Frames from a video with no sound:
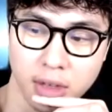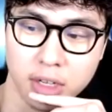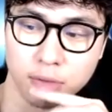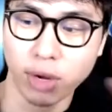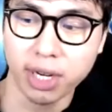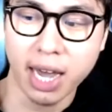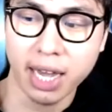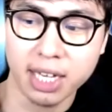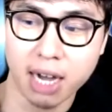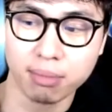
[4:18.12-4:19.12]
When
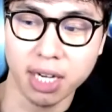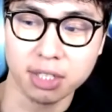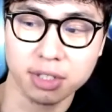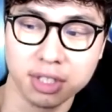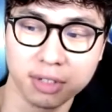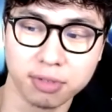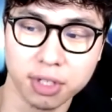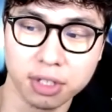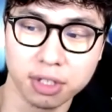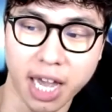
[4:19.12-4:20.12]
I got my
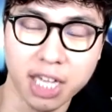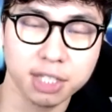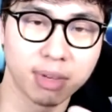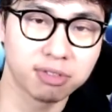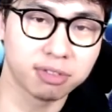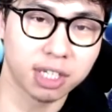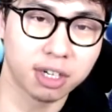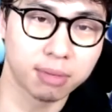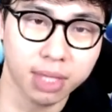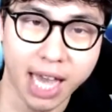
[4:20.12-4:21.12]
severe eczema
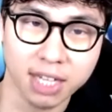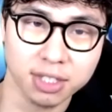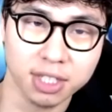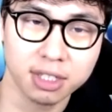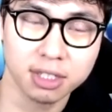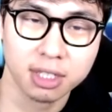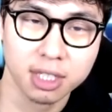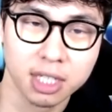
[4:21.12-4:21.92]
flare-up last year,